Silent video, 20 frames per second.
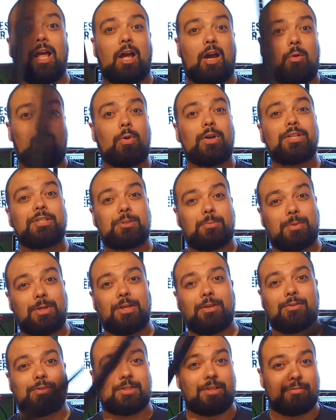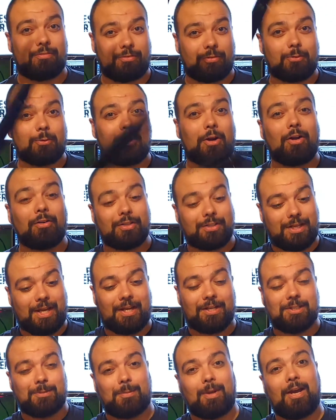I want it to be used in full
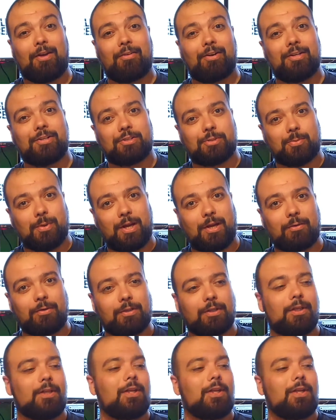contact sparring as well,